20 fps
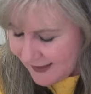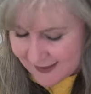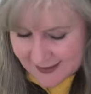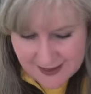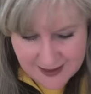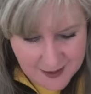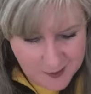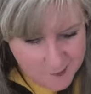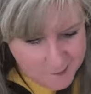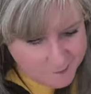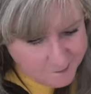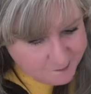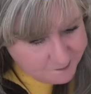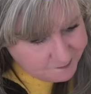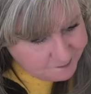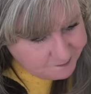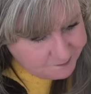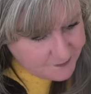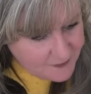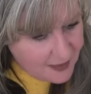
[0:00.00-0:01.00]
Now,
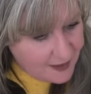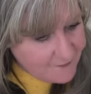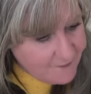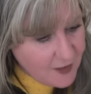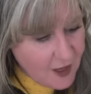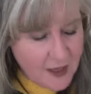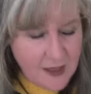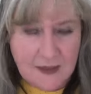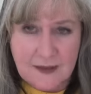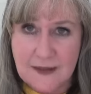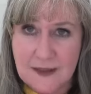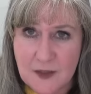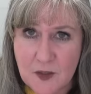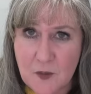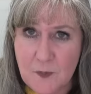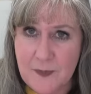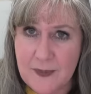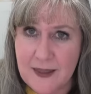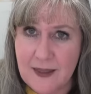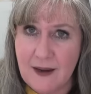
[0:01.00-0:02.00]
I've got a
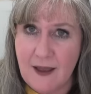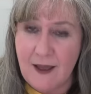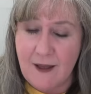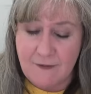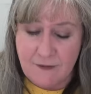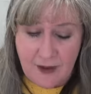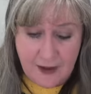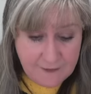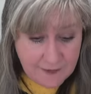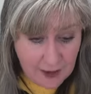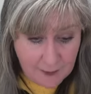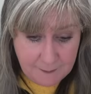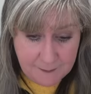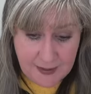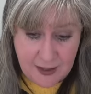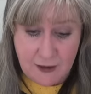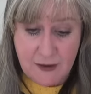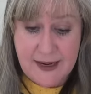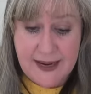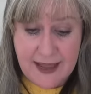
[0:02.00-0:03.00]
little bit of, I've got
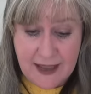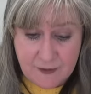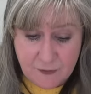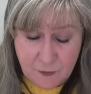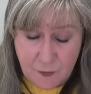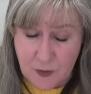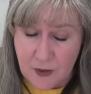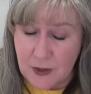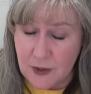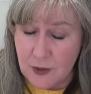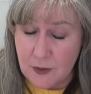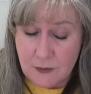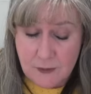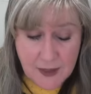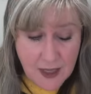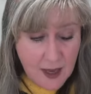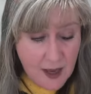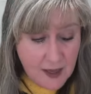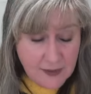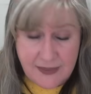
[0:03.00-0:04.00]
Marianne for you.
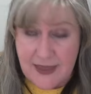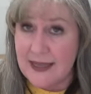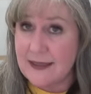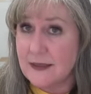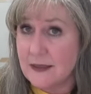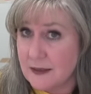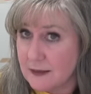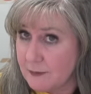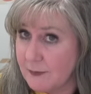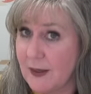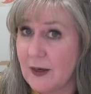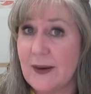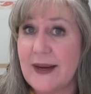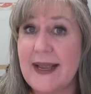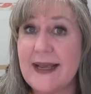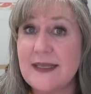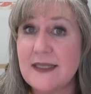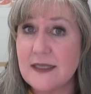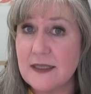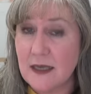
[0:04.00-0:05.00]
That's
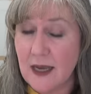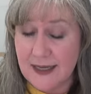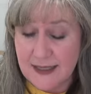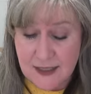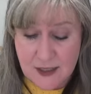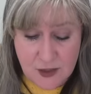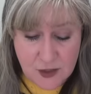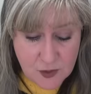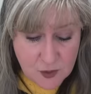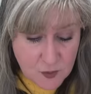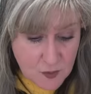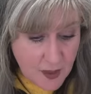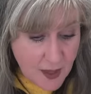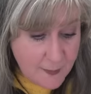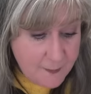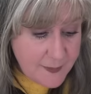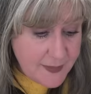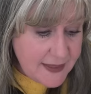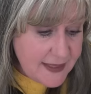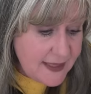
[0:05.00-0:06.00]
Marianne Designs, the new
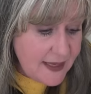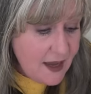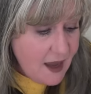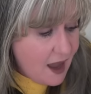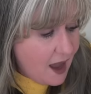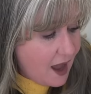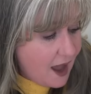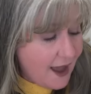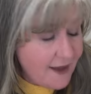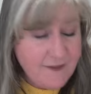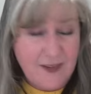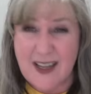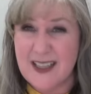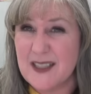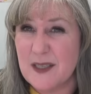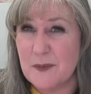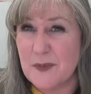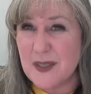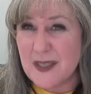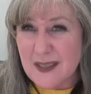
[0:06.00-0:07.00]
company. I've got
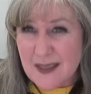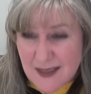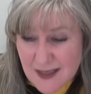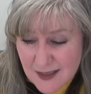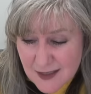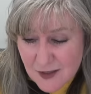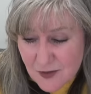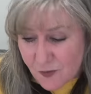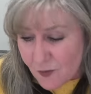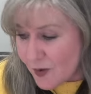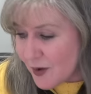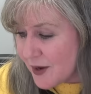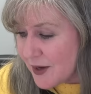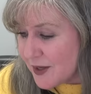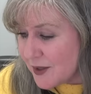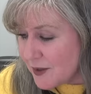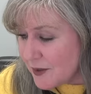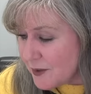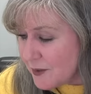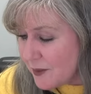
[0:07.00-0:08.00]
some Sizzix for
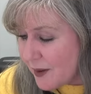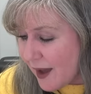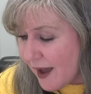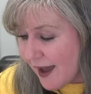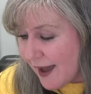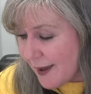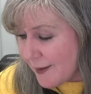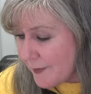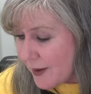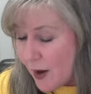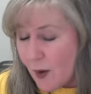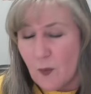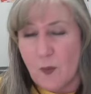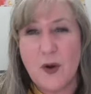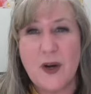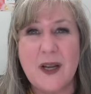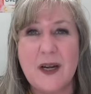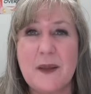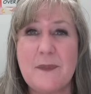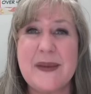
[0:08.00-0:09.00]
you. I'm
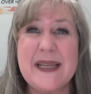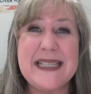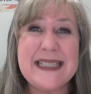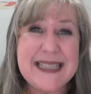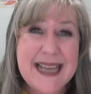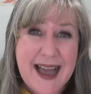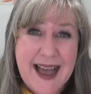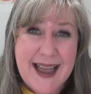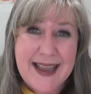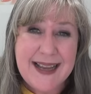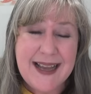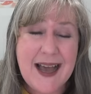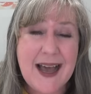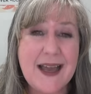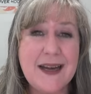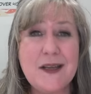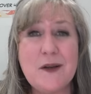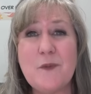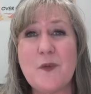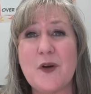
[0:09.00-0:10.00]
we're gonna be die
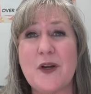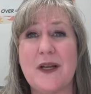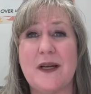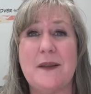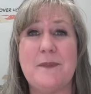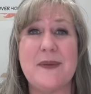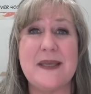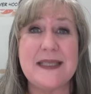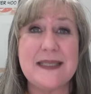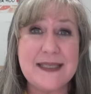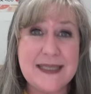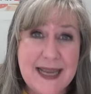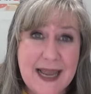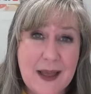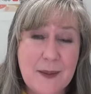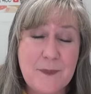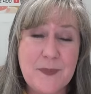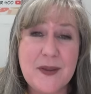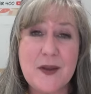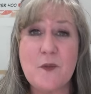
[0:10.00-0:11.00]
cutting, we're gonna be
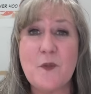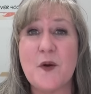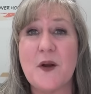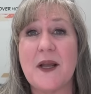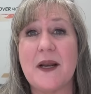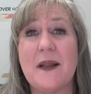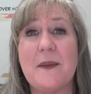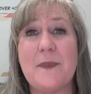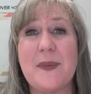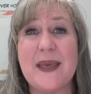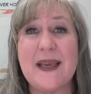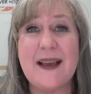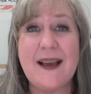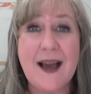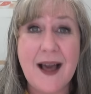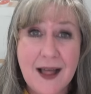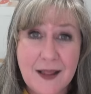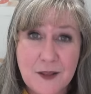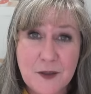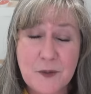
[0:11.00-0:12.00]
stamping, we're gonna be
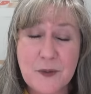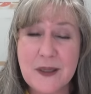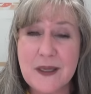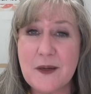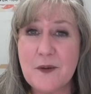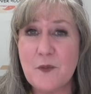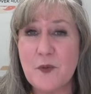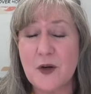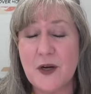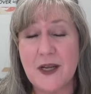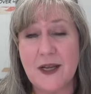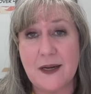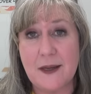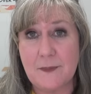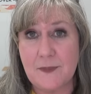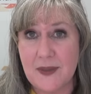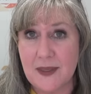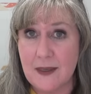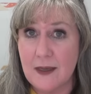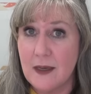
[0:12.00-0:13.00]
coloring, we're gonna
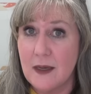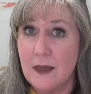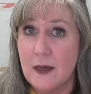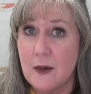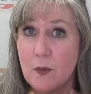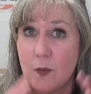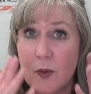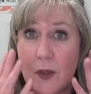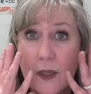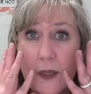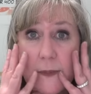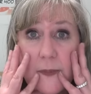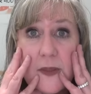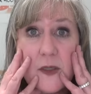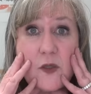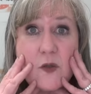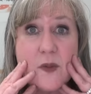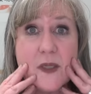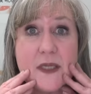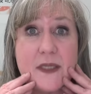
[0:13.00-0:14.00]
be we're going to be
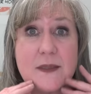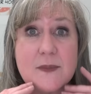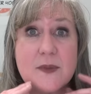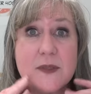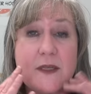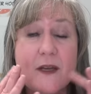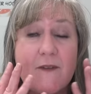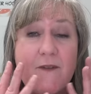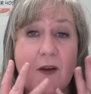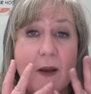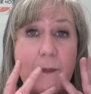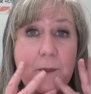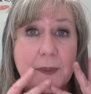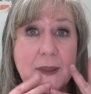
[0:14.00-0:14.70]
doing some stuff on